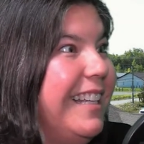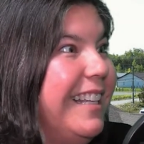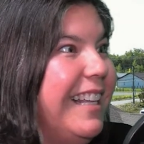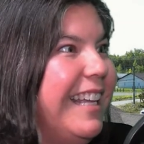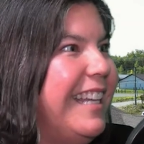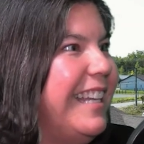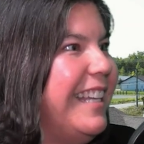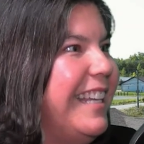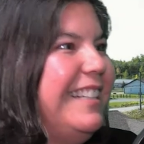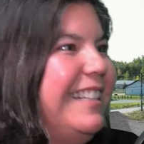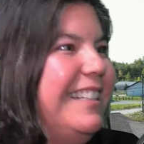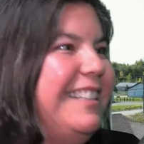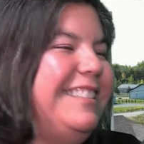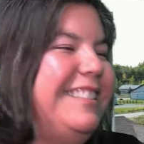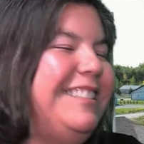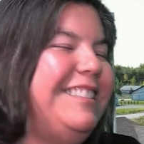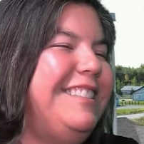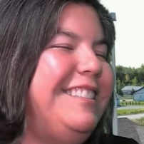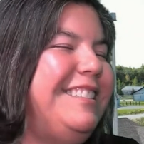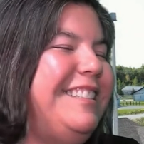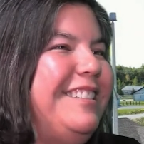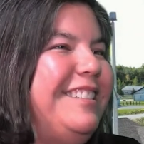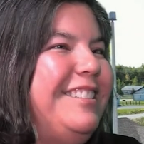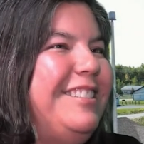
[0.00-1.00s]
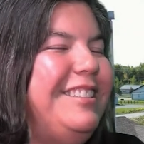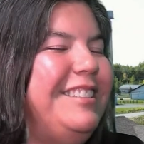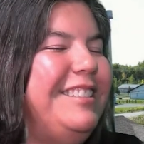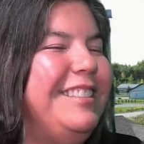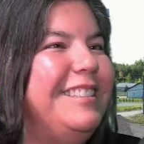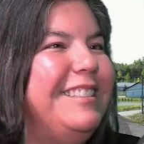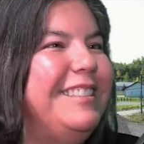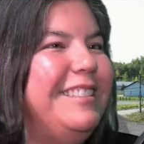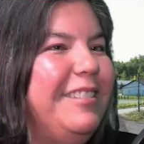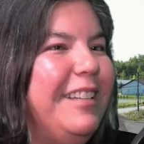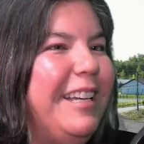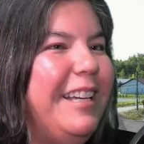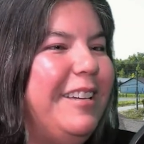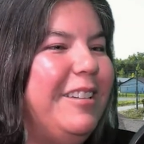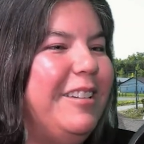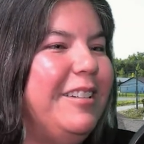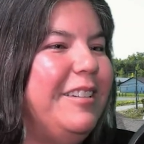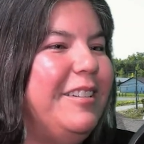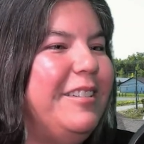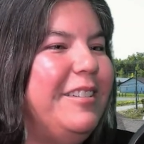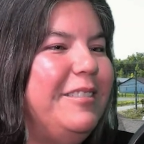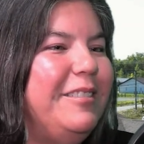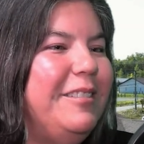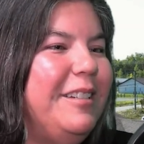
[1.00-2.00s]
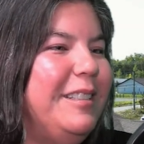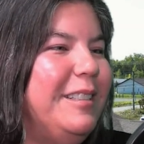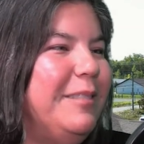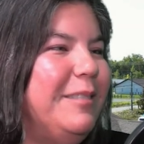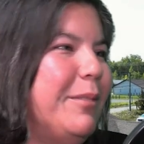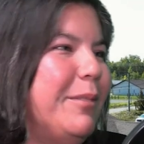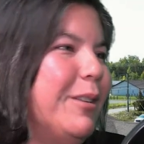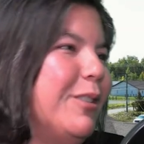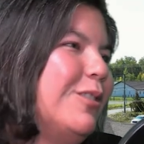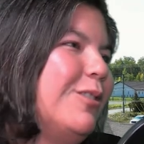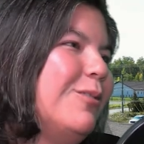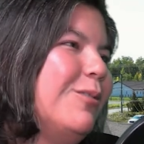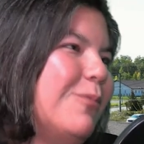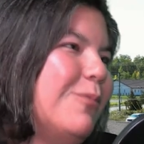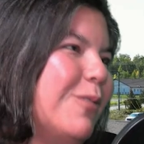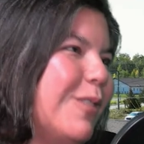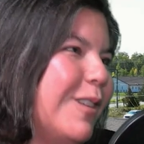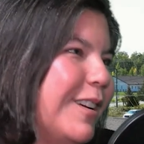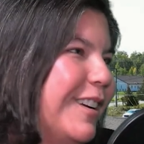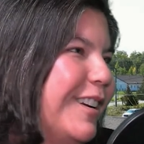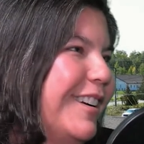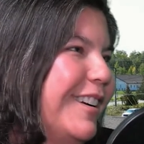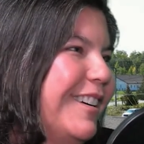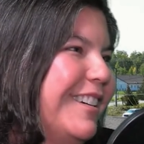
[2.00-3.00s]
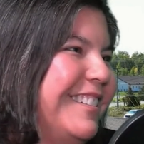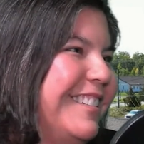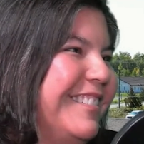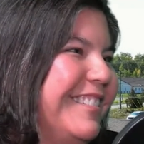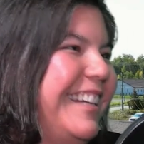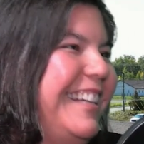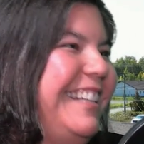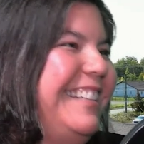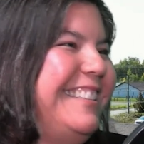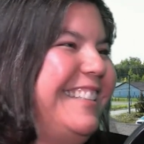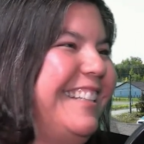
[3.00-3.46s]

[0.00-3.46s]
Like it's just like a sponge to water, right?